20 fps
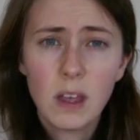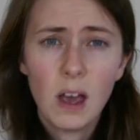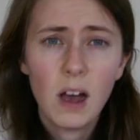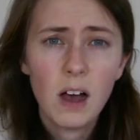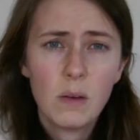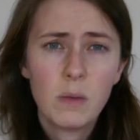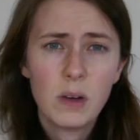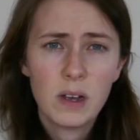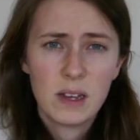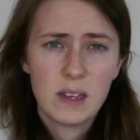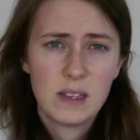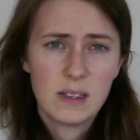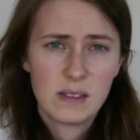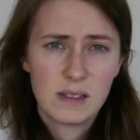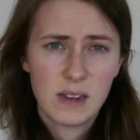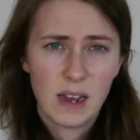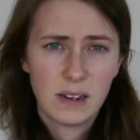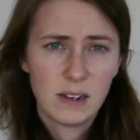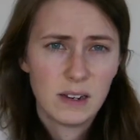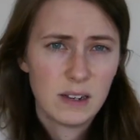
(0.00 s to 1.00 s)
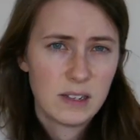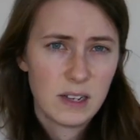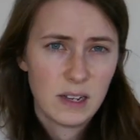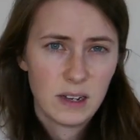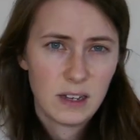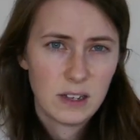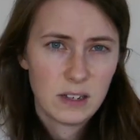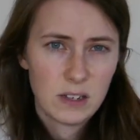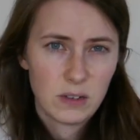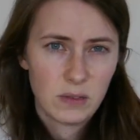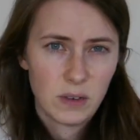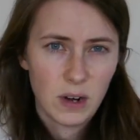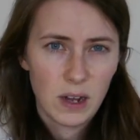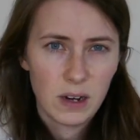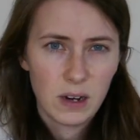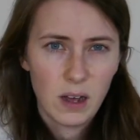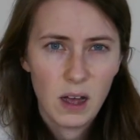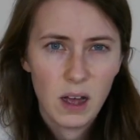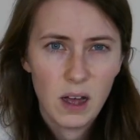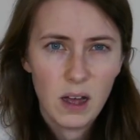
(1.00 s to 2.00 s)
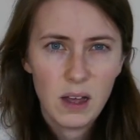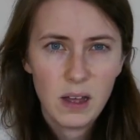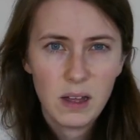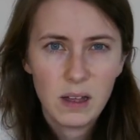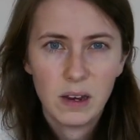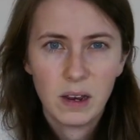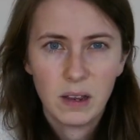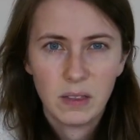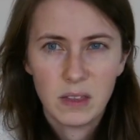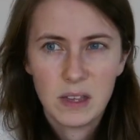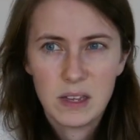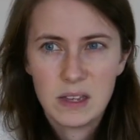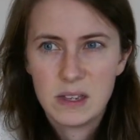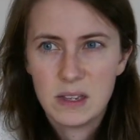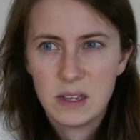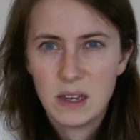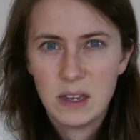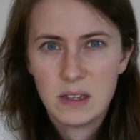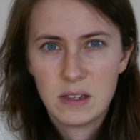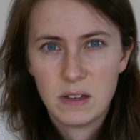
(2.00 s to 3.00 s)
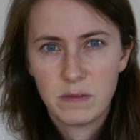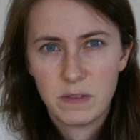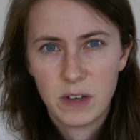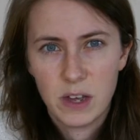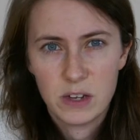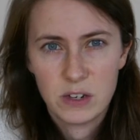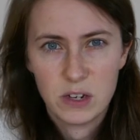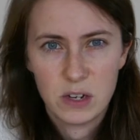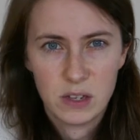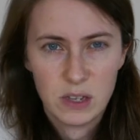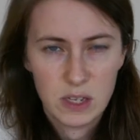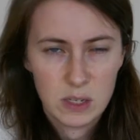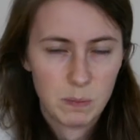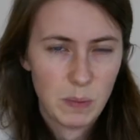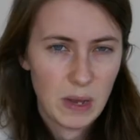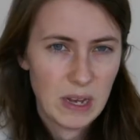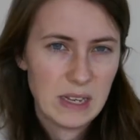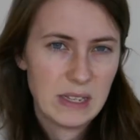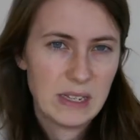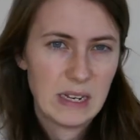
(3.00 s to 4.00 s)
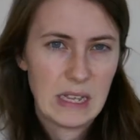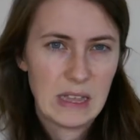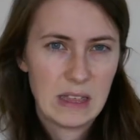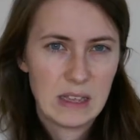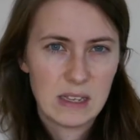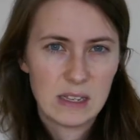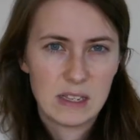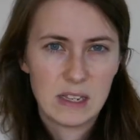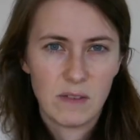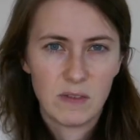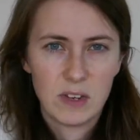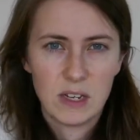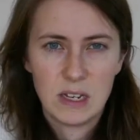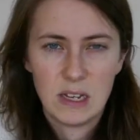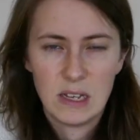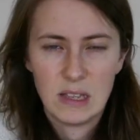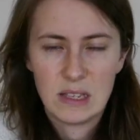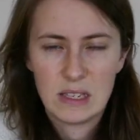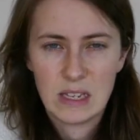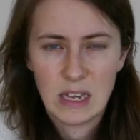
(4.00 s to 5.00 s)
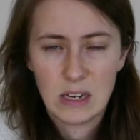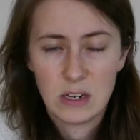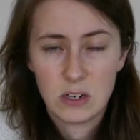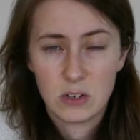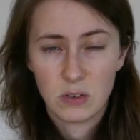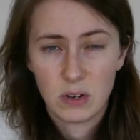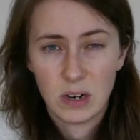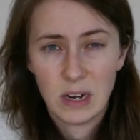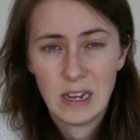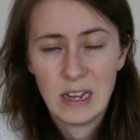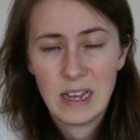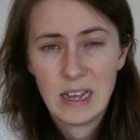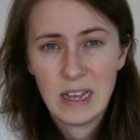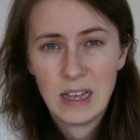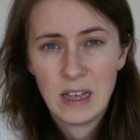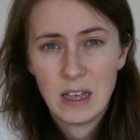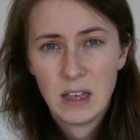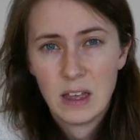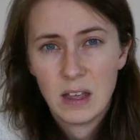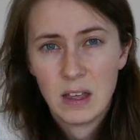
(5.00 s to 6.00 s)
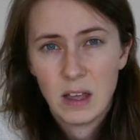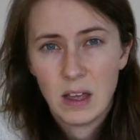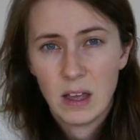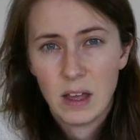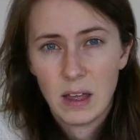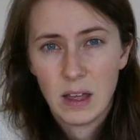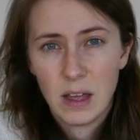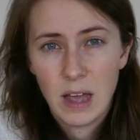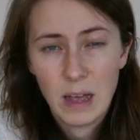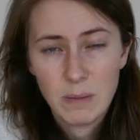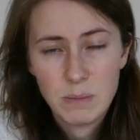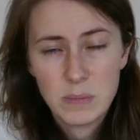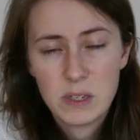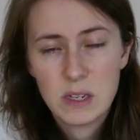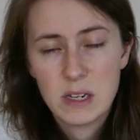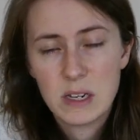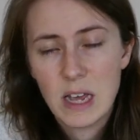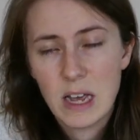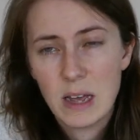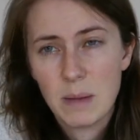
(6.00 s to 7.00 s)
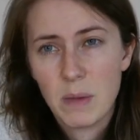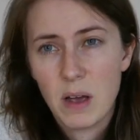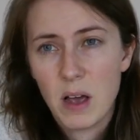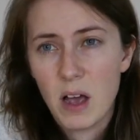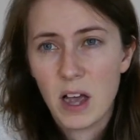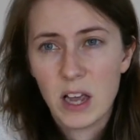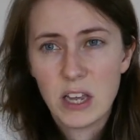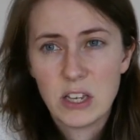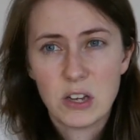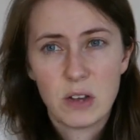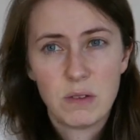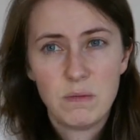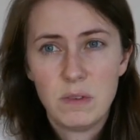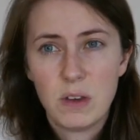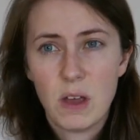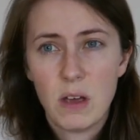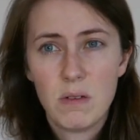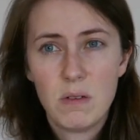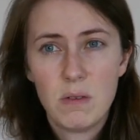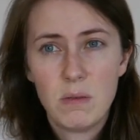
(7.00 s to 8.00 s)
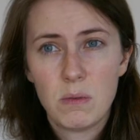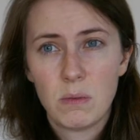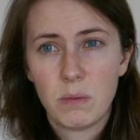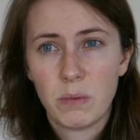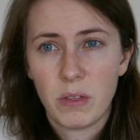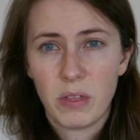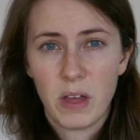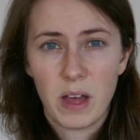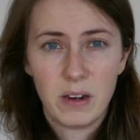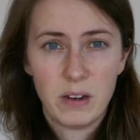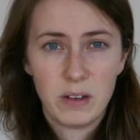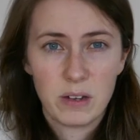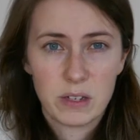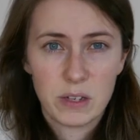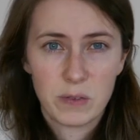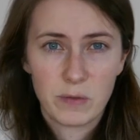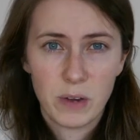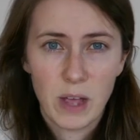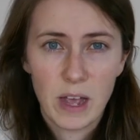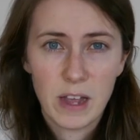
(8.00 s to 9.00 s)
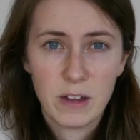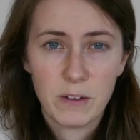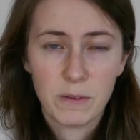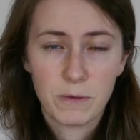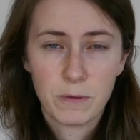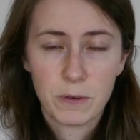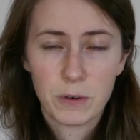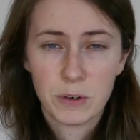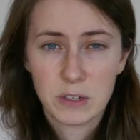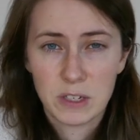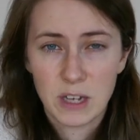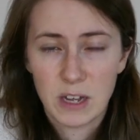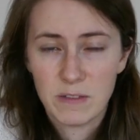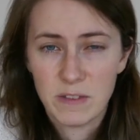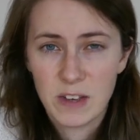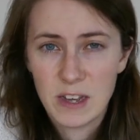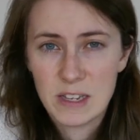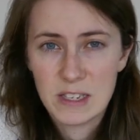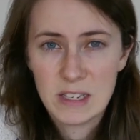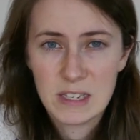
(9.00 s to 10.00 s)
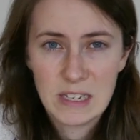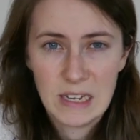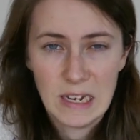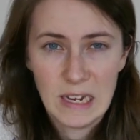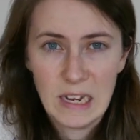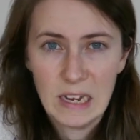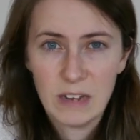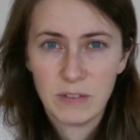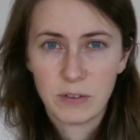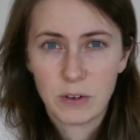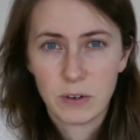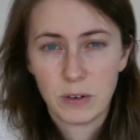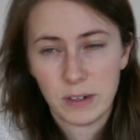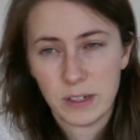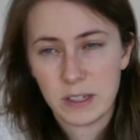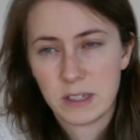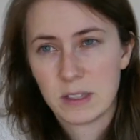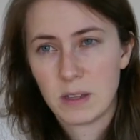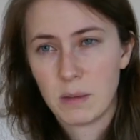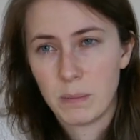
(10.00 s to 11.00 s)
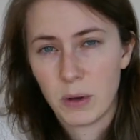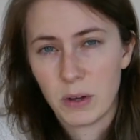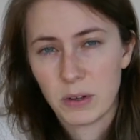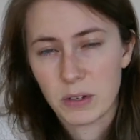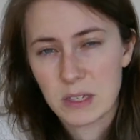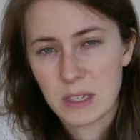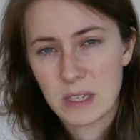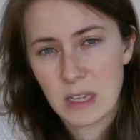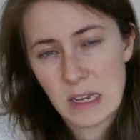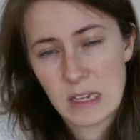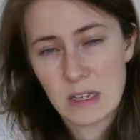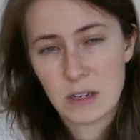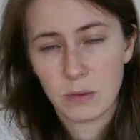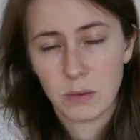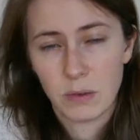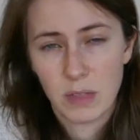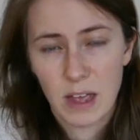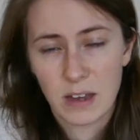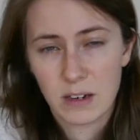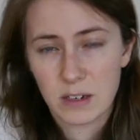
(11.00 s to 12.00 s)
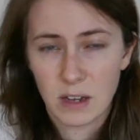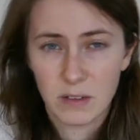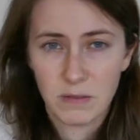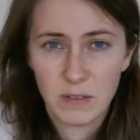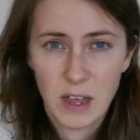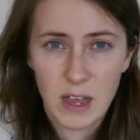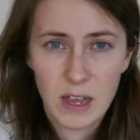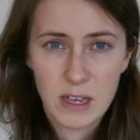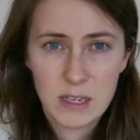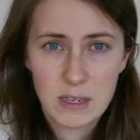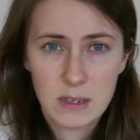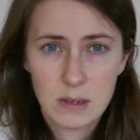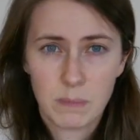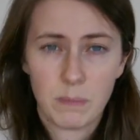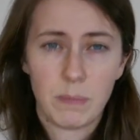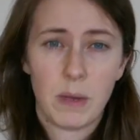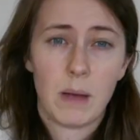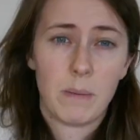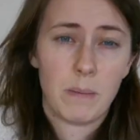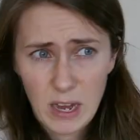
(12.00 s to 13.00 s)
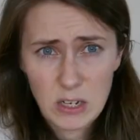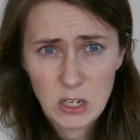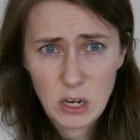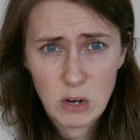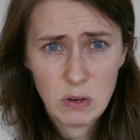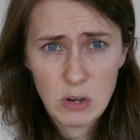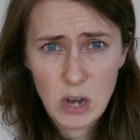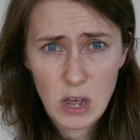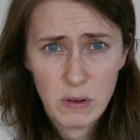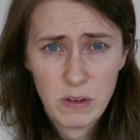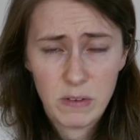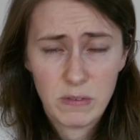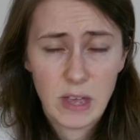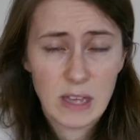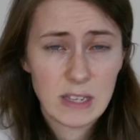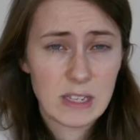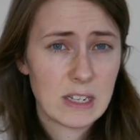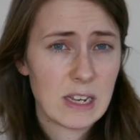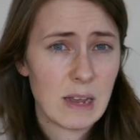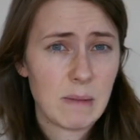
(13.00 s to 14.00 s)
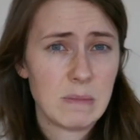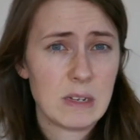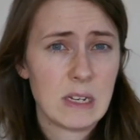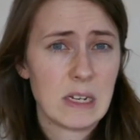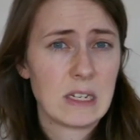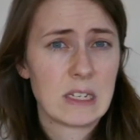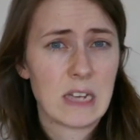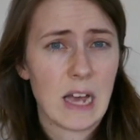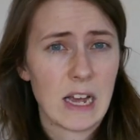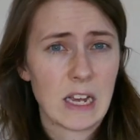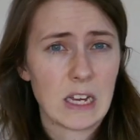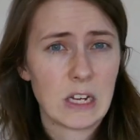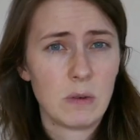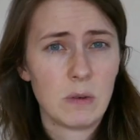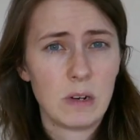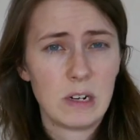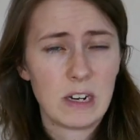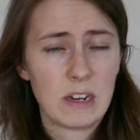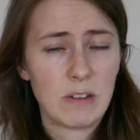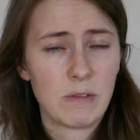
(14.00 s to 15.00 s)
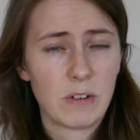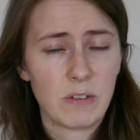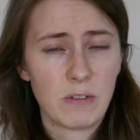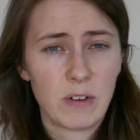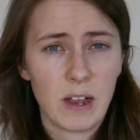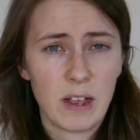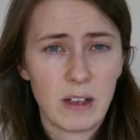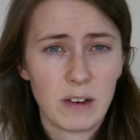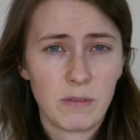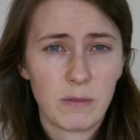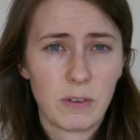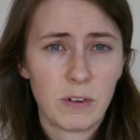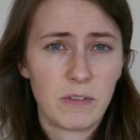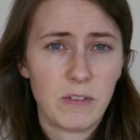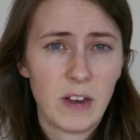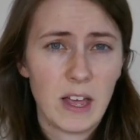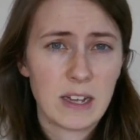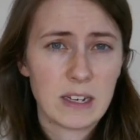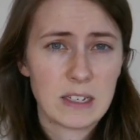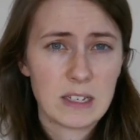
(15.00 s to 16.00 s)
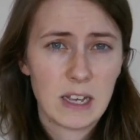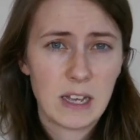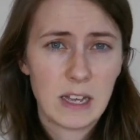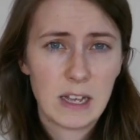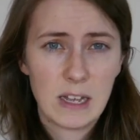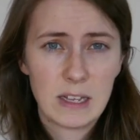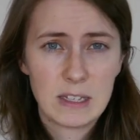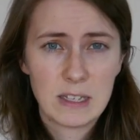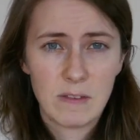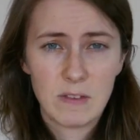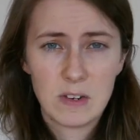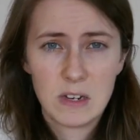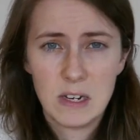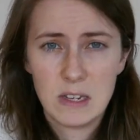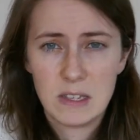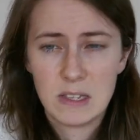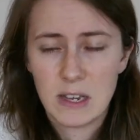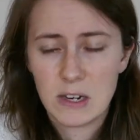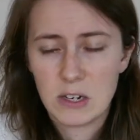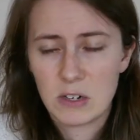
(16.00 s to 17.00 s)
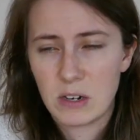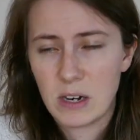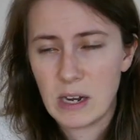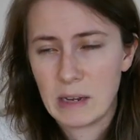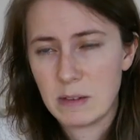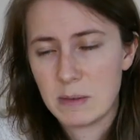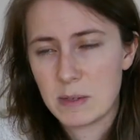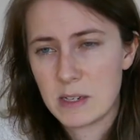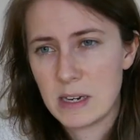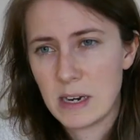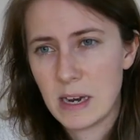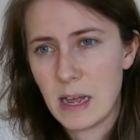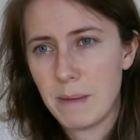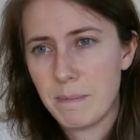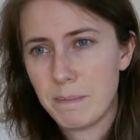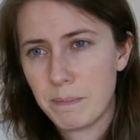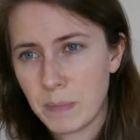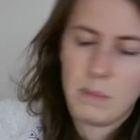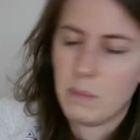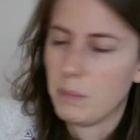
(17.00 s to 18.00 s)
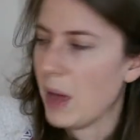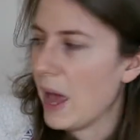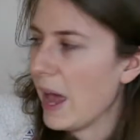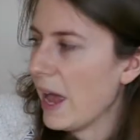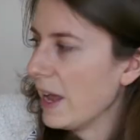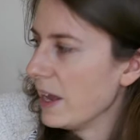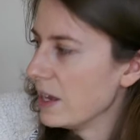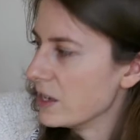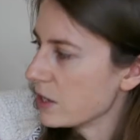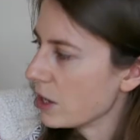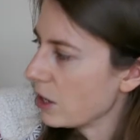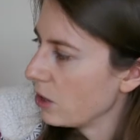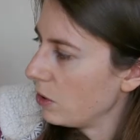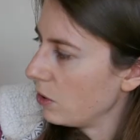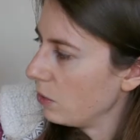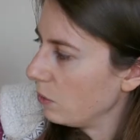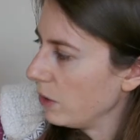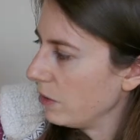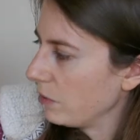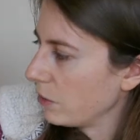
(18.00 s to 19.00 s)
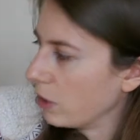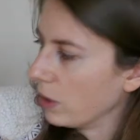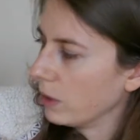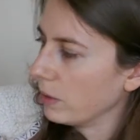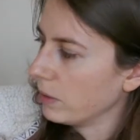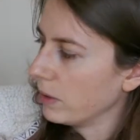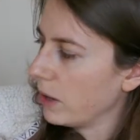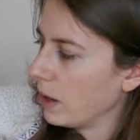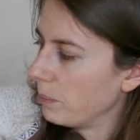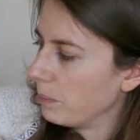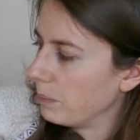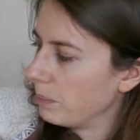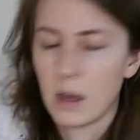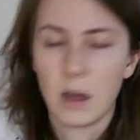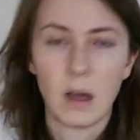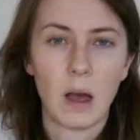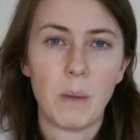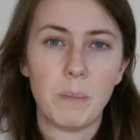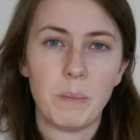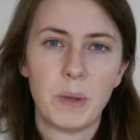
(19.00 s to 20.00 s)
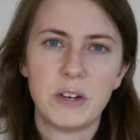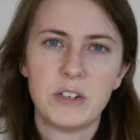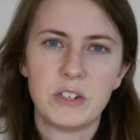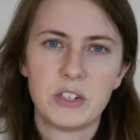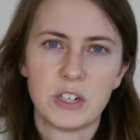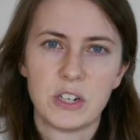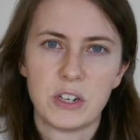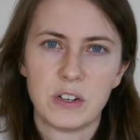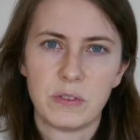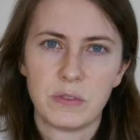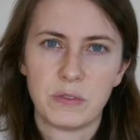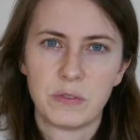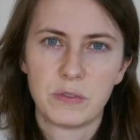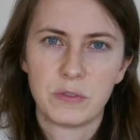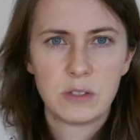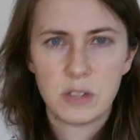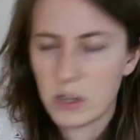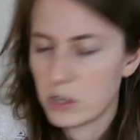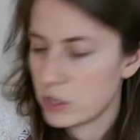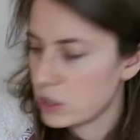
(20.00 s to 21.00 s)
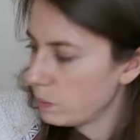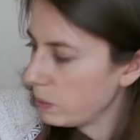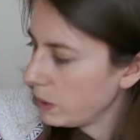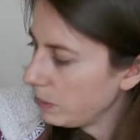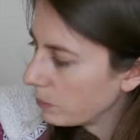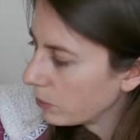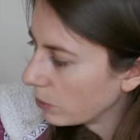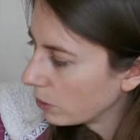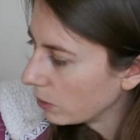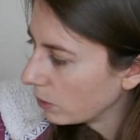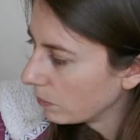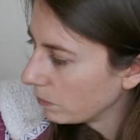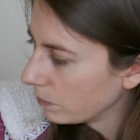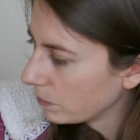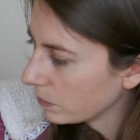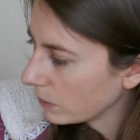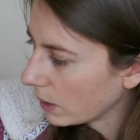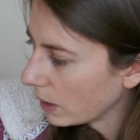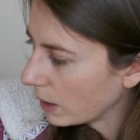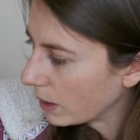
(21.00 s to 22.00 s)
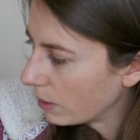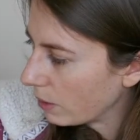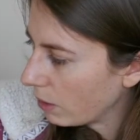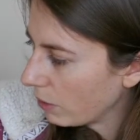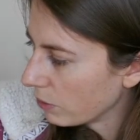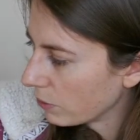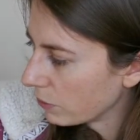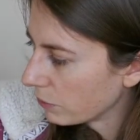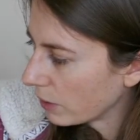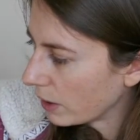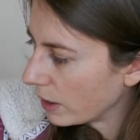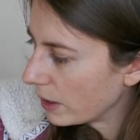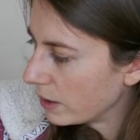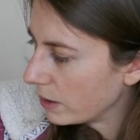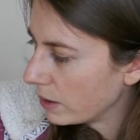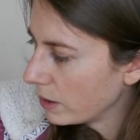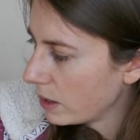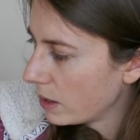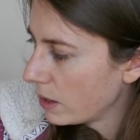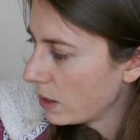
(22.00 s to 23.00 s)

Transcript: artwork is standard Ticket to Ride art. This is a version that's based in the 17th century Amsterdam. I don't know what that looks like for diversity. Of course, the box isn't all that diverse, but I don't know if that's attempting to accurately reflect 17th century Amsterdam. But hey, so we've got a bunch of Dutch people on the front,